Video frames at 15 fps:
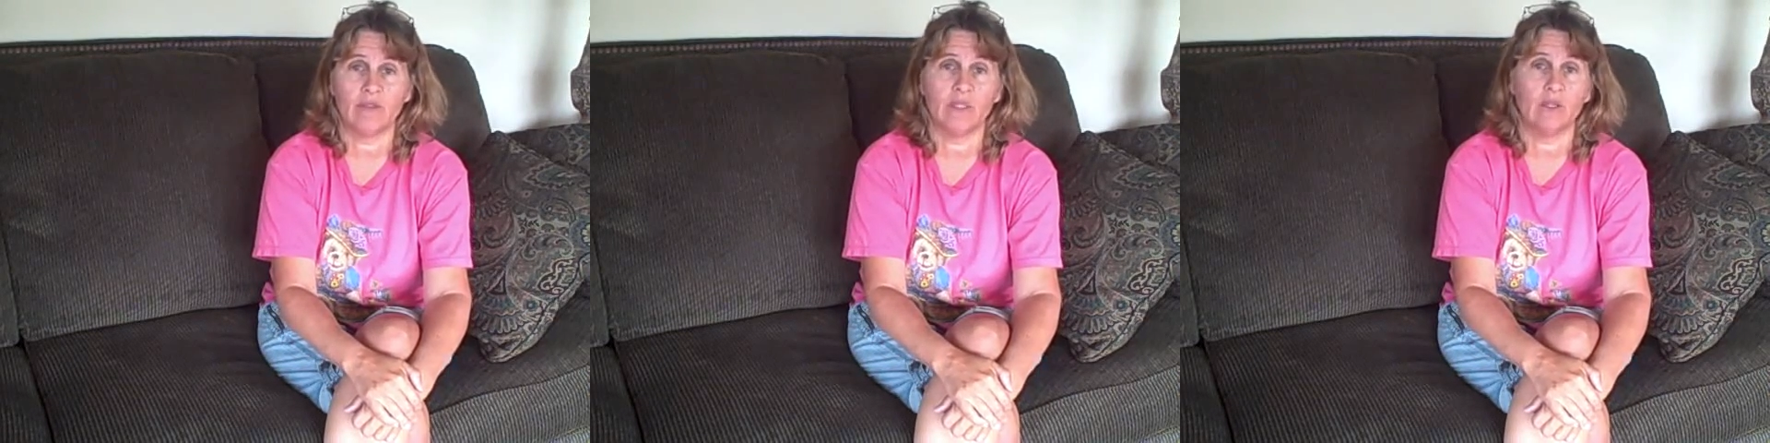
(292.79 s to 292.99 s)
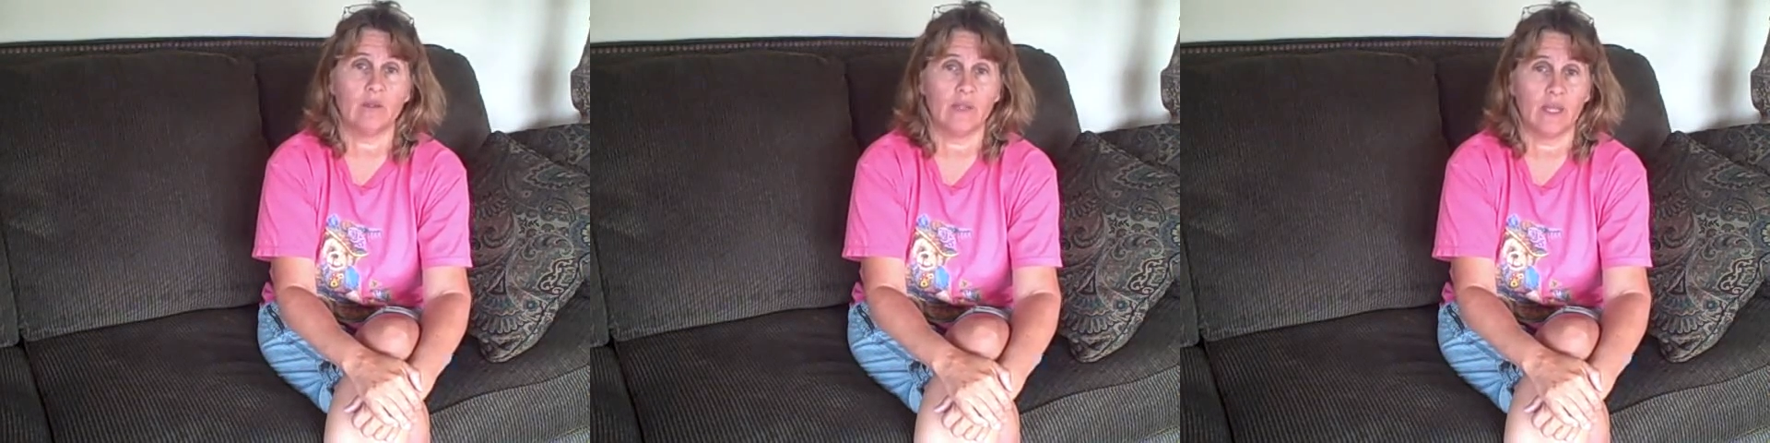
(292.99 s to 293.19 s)

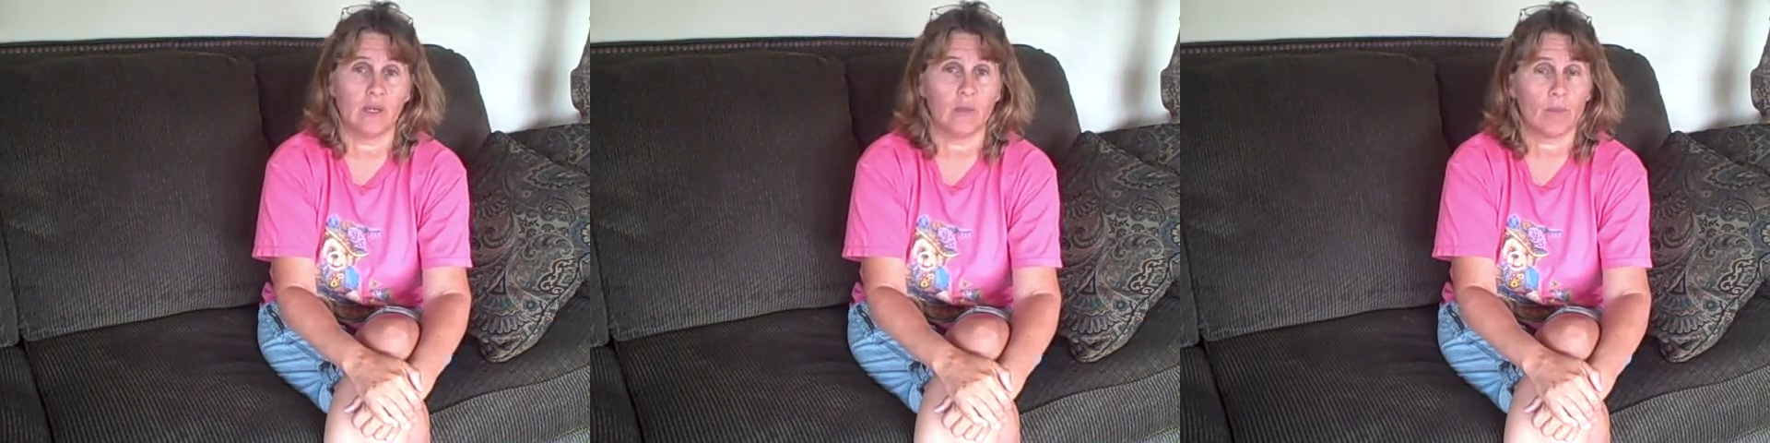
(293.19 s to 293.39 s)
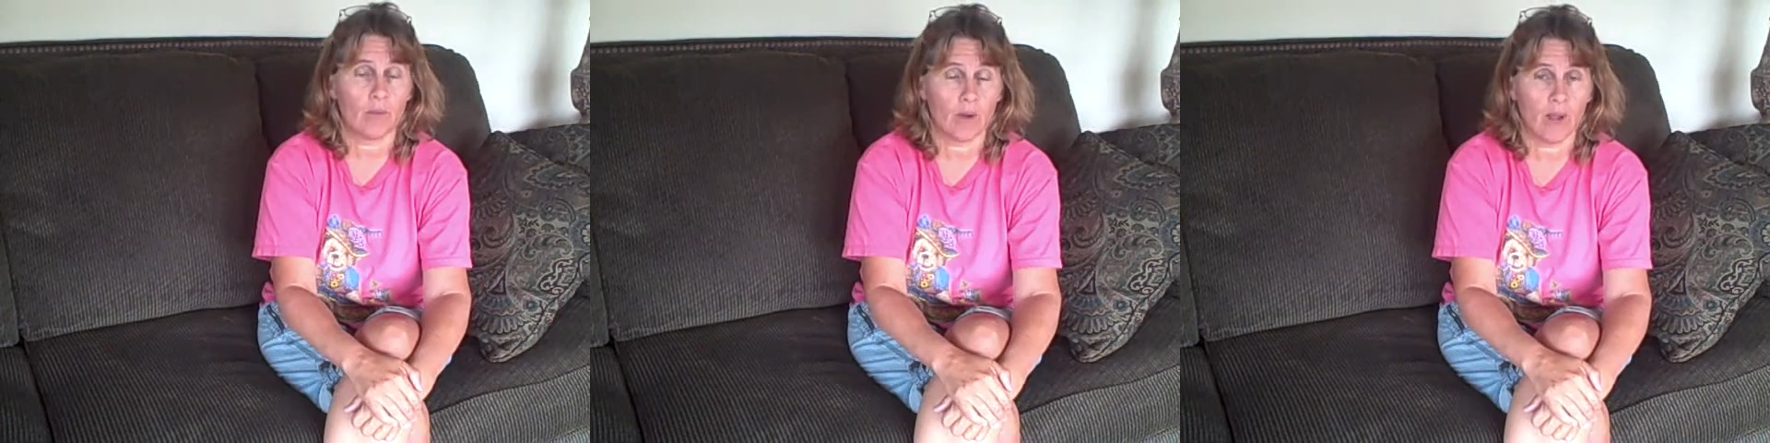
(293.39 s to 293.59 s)
feel that
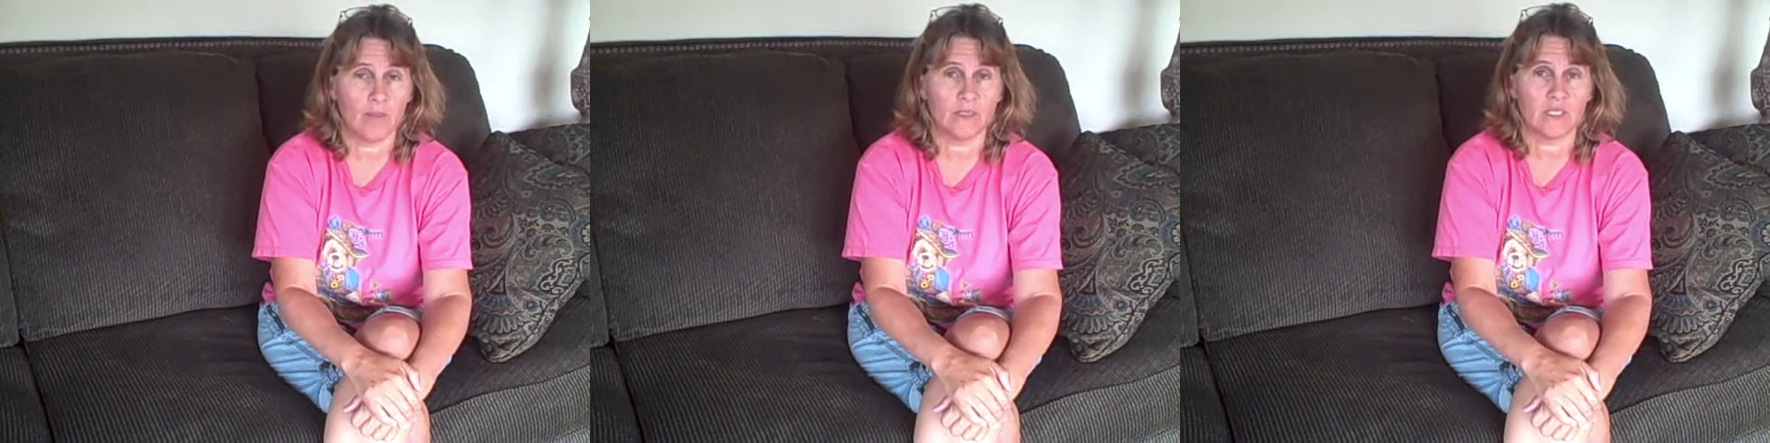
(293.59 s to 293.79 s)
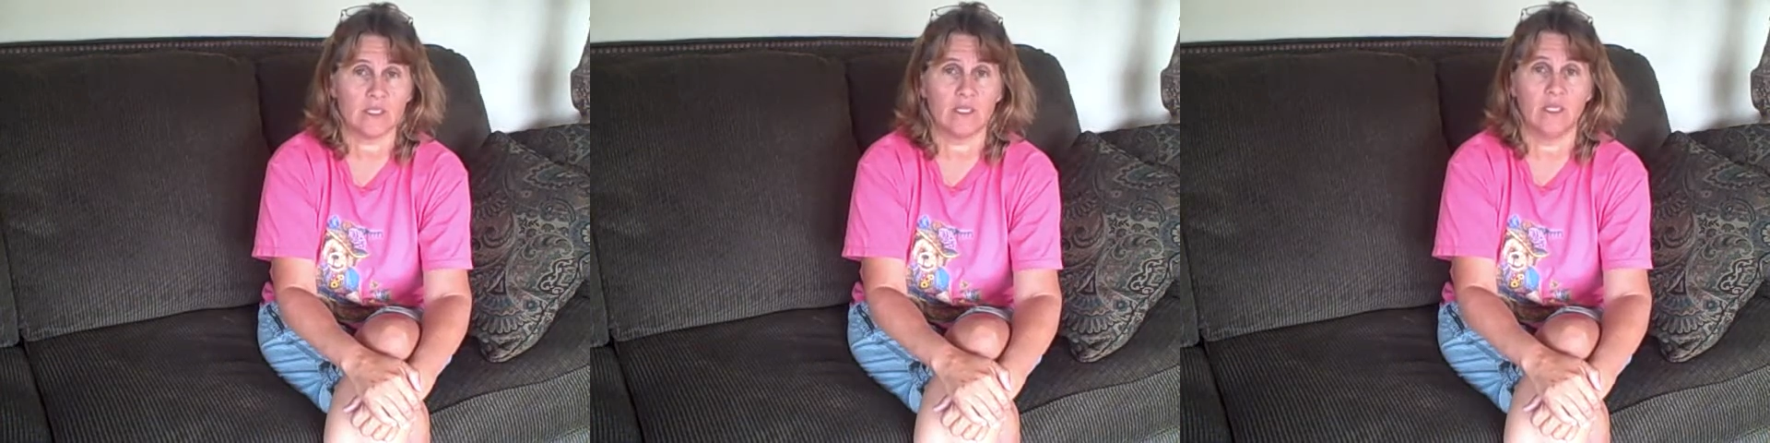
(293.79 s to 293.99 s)
are
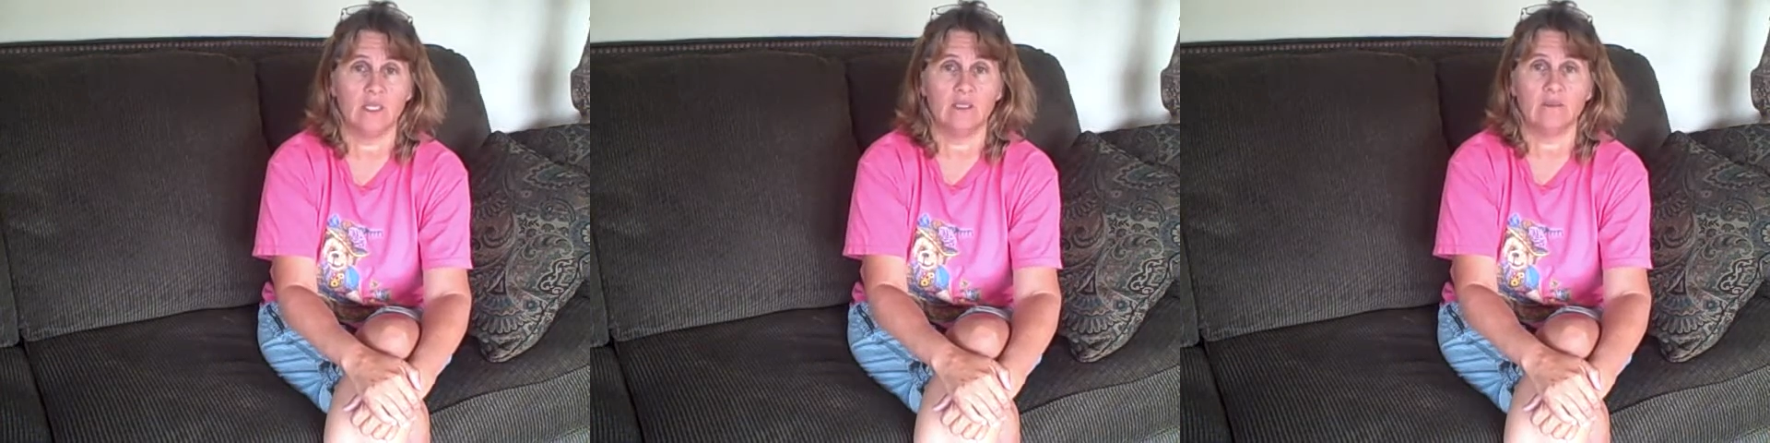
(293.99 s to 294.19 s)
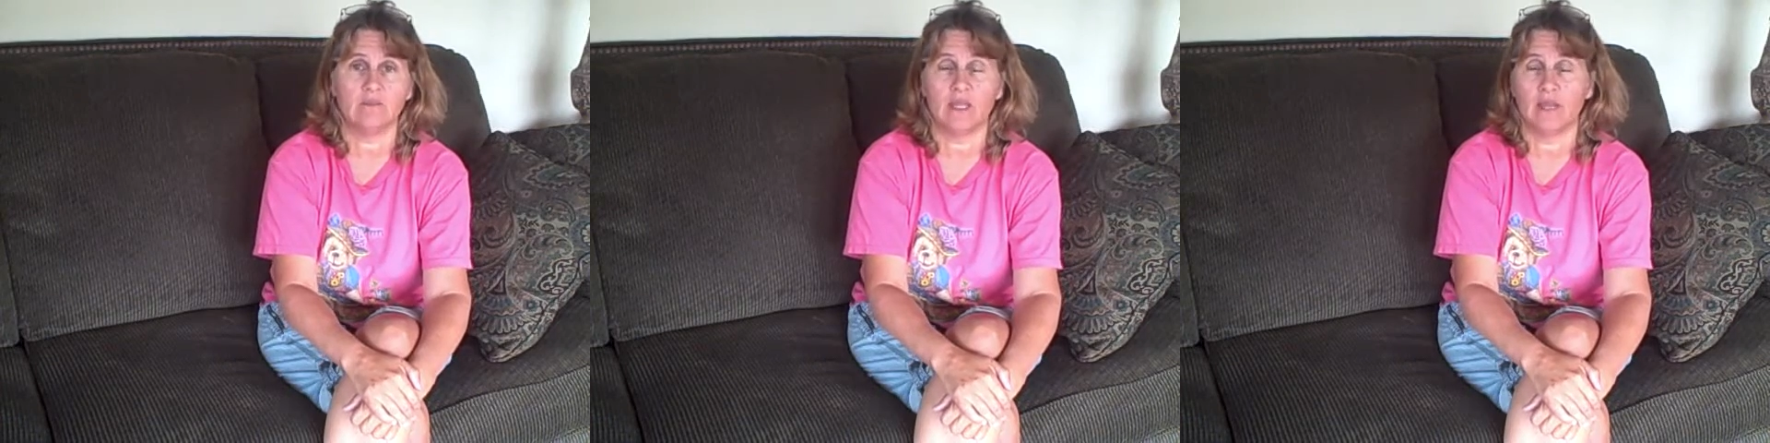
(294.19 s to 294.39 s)

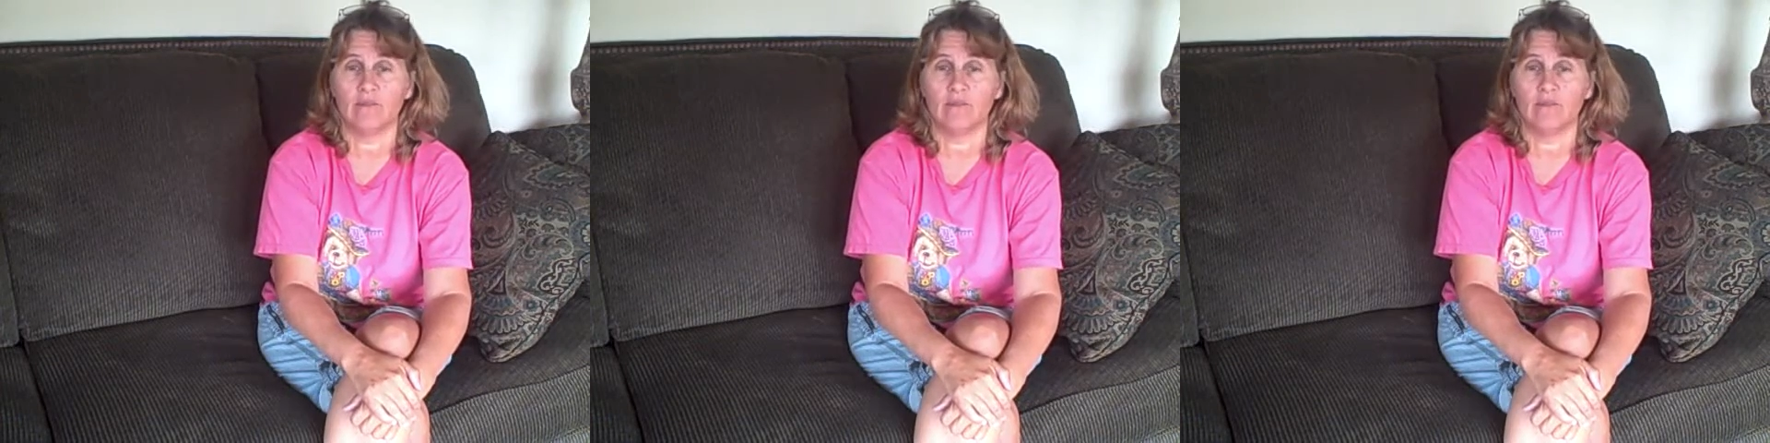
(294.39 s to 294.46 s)
promising,